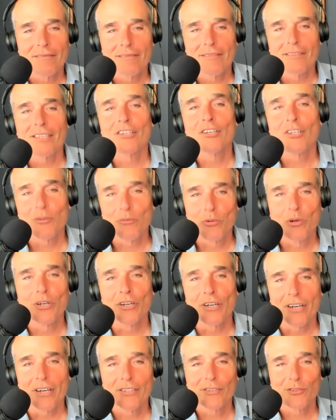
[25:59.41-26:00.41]
the good
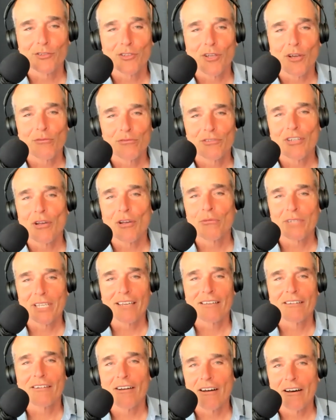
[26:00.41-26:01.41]
work. So don't
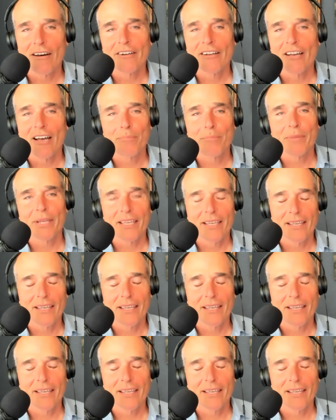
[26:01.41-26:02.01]
get caught up